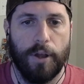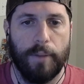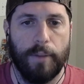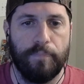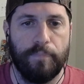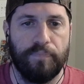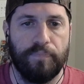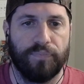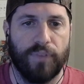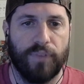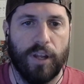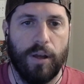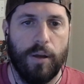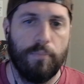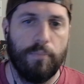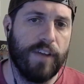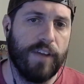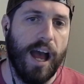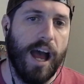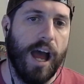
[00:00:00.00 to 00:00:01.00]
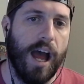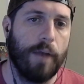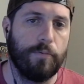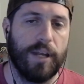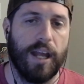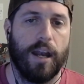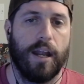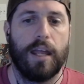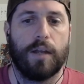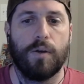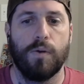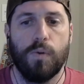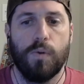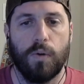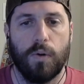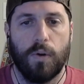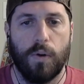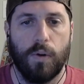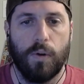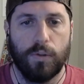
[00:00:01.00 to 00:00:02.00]
Moving on, we got a
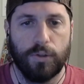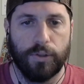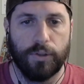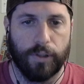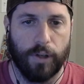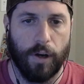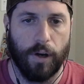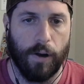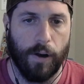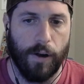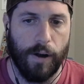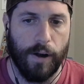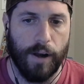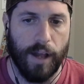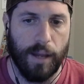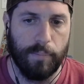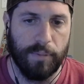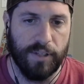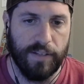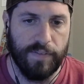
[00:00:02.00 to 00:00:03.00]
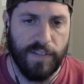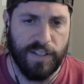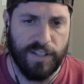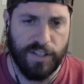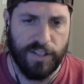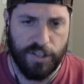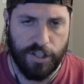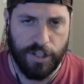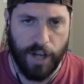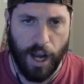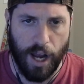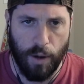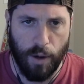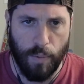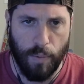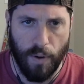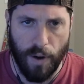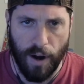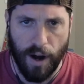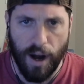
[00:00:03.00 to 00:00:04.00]
cool older card. I believe this is
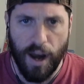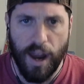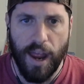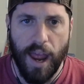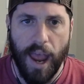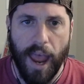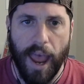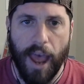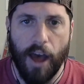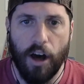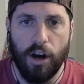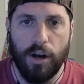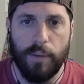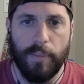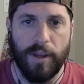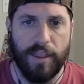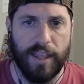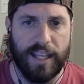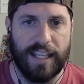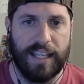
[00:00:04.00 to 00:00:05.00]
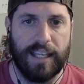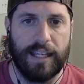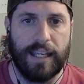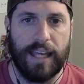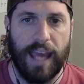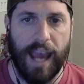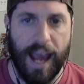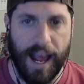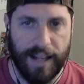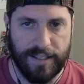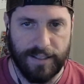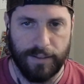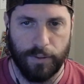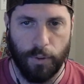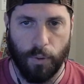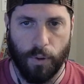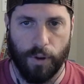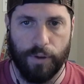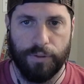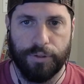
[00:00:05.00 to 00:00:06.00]
Shadowmoor. Helm of the Gas
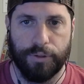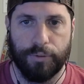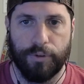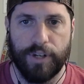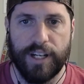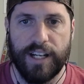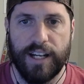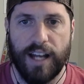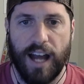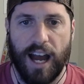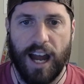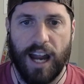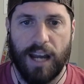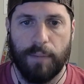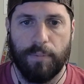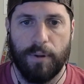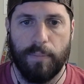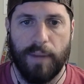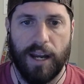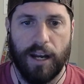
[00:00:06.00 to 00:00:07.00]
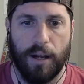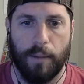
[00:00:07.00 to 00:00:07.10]
Lord, 3 and a hybrid mana,